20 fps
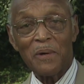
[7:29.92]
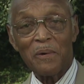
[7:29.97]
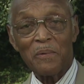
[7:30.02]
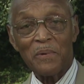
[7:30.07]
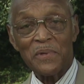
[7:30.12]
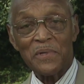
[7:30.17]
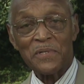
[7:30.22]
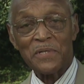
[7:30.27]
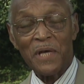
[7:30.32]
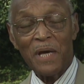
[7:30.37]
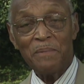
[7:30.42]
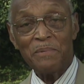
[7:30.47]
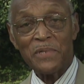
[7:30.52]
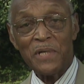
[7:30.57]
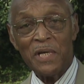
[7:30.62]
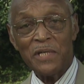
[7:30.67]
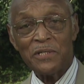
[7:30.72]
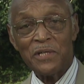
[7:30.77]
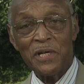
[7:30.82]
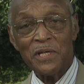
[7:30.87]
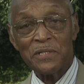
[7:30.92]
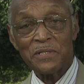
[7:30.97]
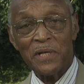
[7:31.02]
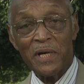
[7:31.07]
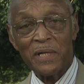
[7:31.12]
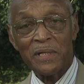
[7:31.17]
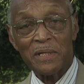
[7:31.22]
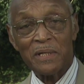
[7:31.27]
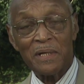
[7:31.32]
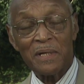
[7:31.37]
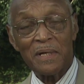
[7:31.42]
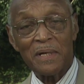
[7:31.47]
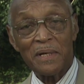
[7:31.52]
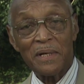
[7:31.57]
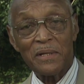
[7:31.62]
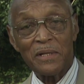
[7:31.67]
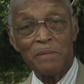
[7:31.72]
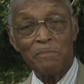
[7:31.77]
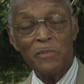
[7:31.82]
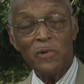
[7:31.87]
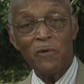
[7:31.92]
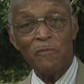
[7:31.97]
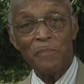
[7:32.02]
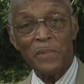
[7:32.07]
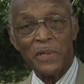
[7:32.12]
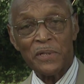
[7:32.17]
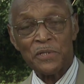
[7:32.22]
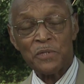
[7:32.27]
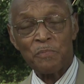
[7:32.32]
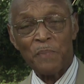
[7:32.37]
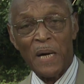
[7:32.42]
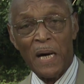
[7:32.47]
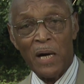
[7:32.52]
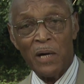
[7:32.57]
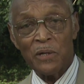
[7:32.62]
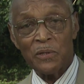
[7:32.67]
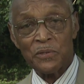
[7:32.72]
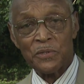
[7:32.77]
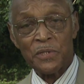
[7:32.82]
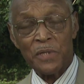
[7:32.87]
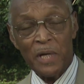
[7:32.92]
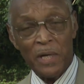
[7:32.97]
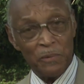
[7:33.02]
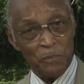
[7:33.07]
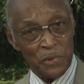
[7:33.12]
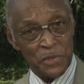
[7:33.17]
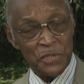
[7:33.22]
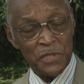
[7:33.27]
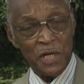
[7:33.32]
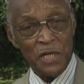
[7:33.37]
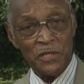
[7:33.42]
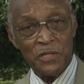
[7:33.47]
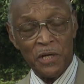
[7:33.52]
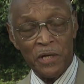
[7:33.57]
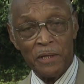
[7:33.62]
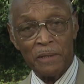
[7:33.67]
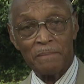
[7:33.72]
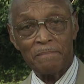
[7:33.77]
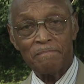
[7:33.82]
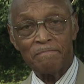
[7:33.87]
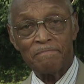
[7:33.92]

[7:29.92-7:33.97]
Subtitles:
were the same teachings that the movement espoused and was teaching.